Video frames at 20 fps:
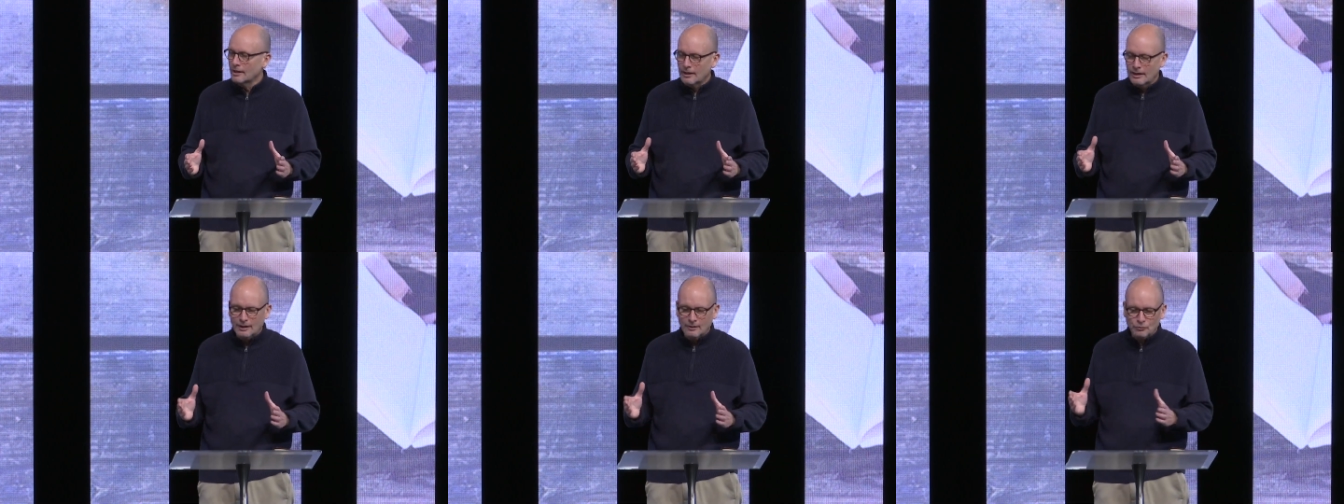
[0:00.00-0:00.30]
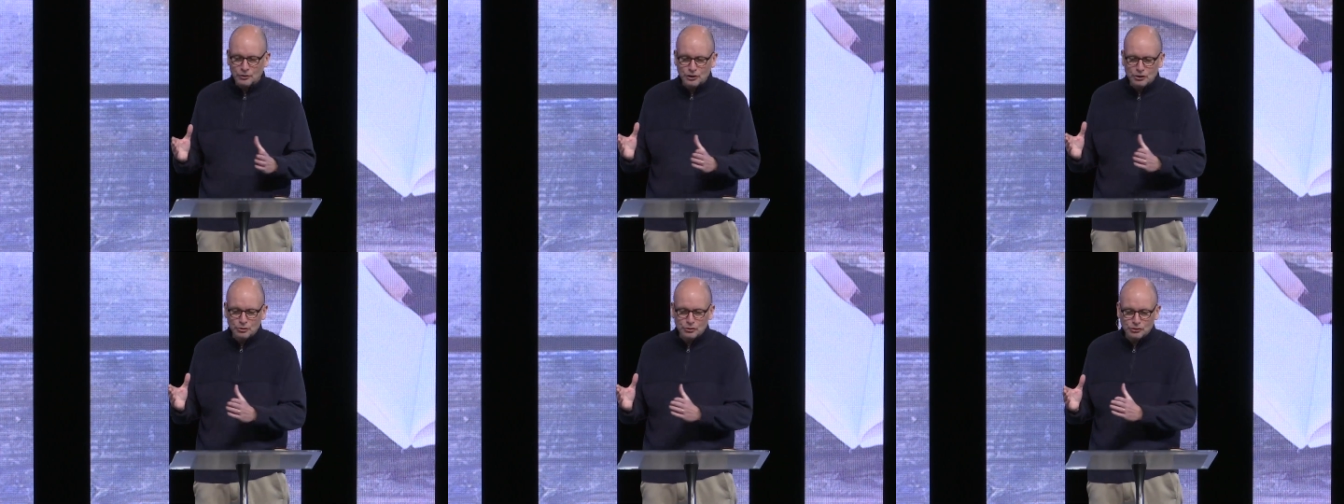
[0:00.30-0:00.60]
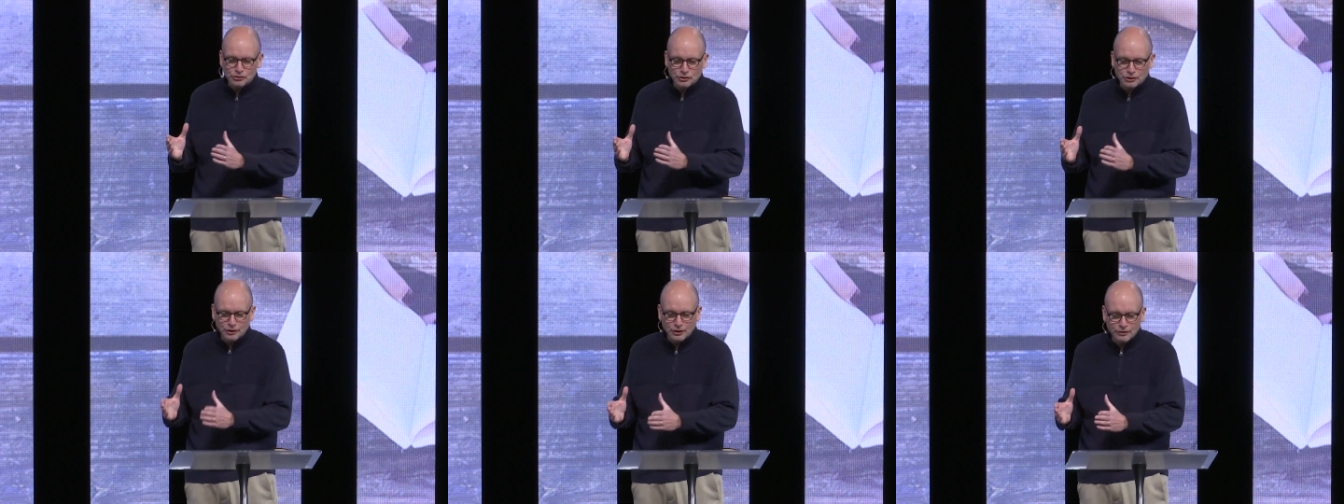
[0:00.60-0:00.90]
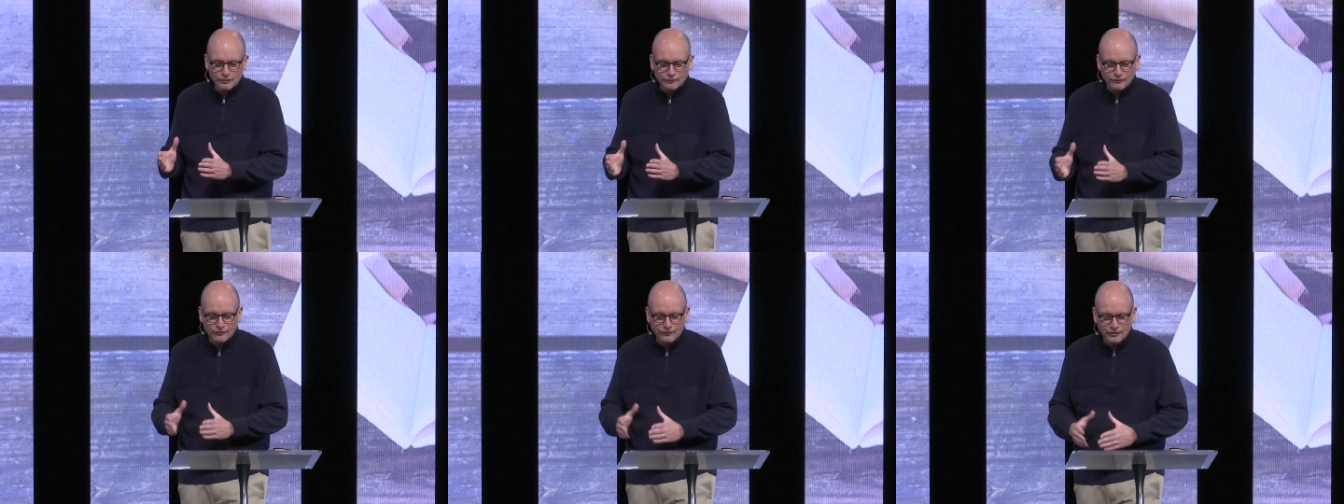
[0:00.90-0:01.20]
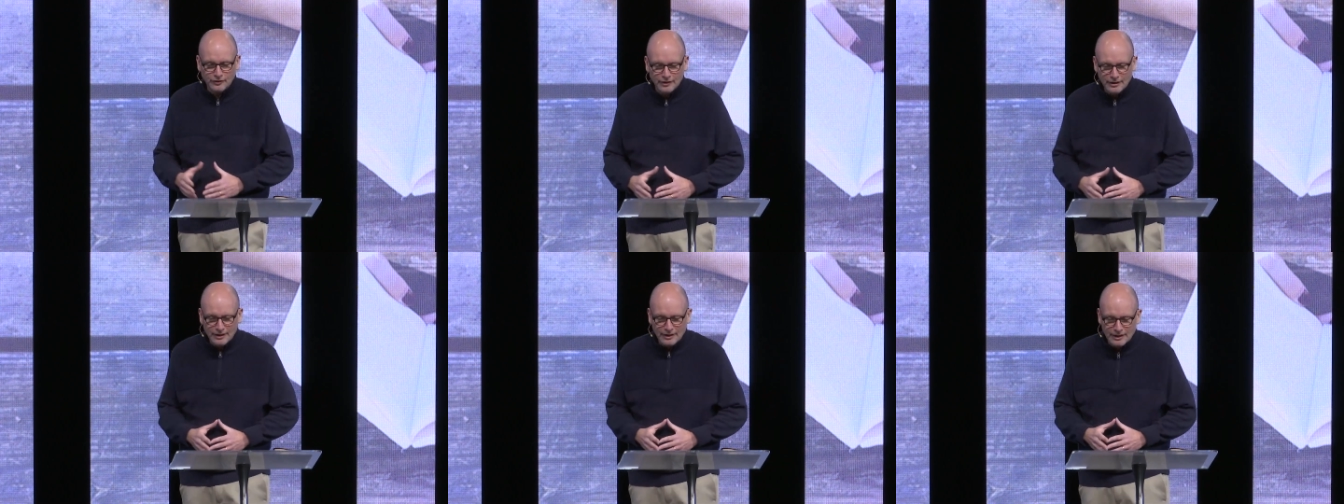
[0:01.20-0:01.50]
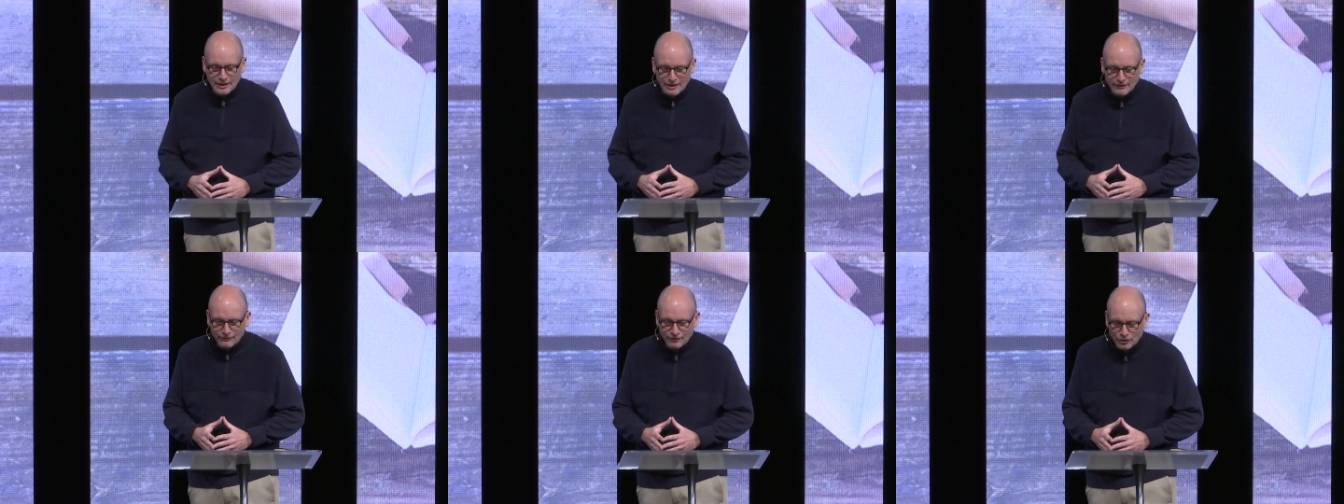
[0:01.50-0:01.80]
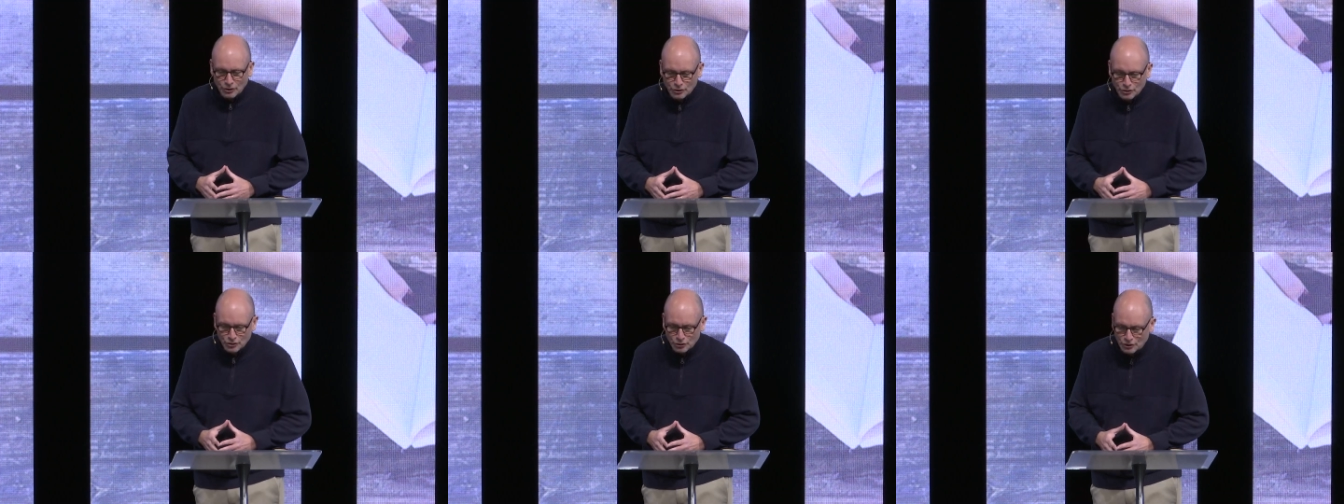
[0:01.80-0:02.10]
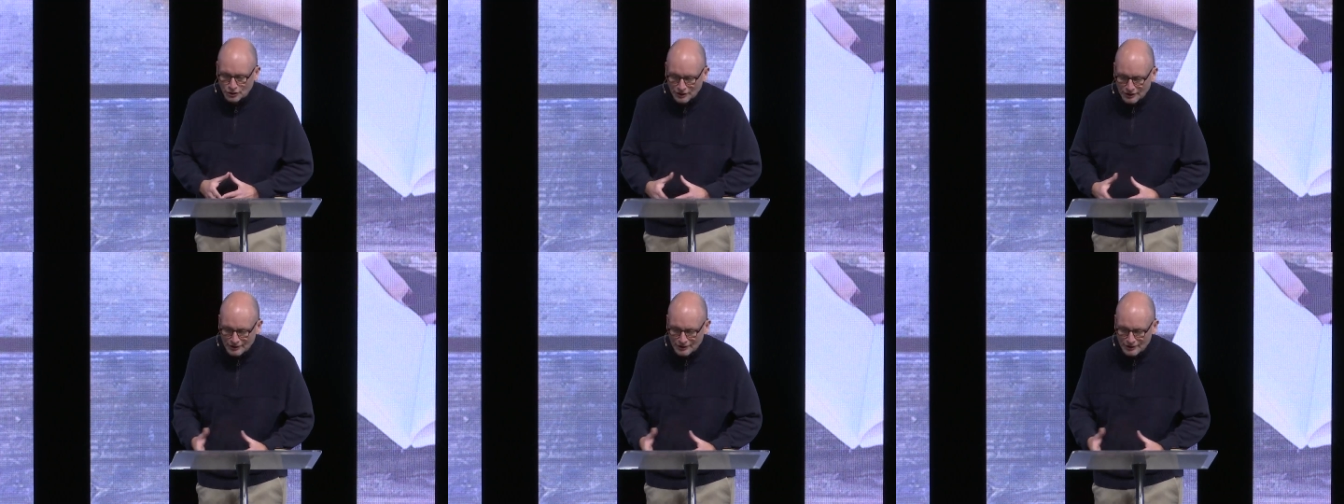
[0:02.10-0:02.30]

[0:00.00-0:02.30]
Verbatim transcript: and when you serve even though you could